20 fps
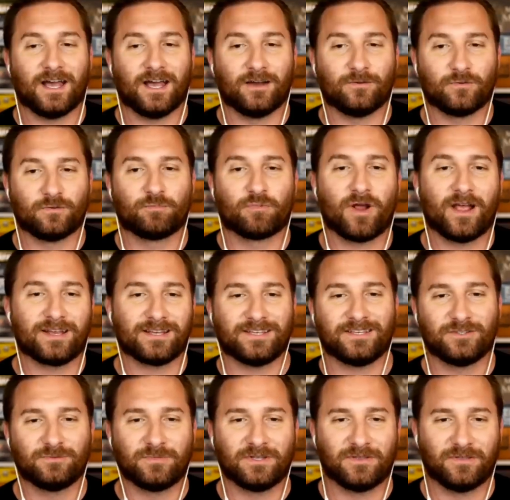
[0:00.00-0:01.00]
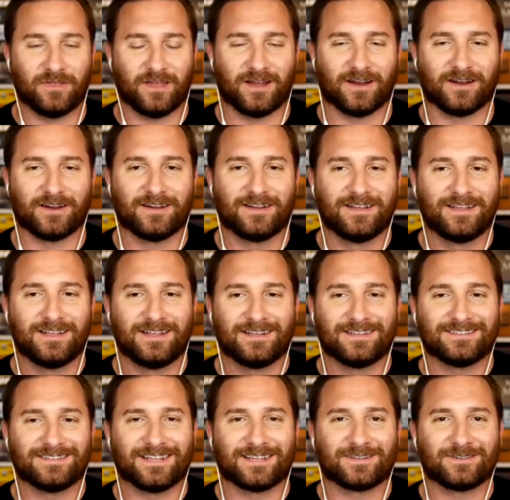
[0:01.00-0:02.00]
uh, with Brian Kilmeade there,
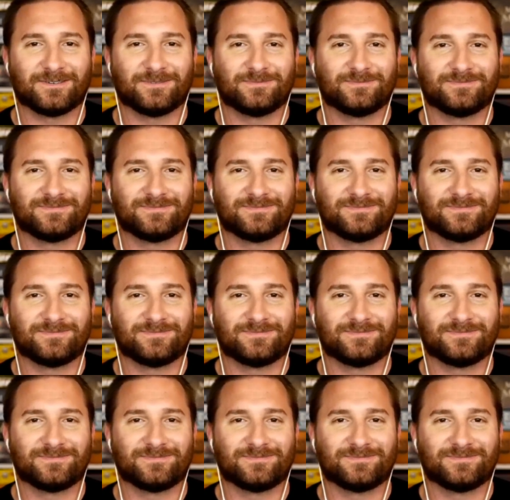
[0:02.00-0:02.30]
like,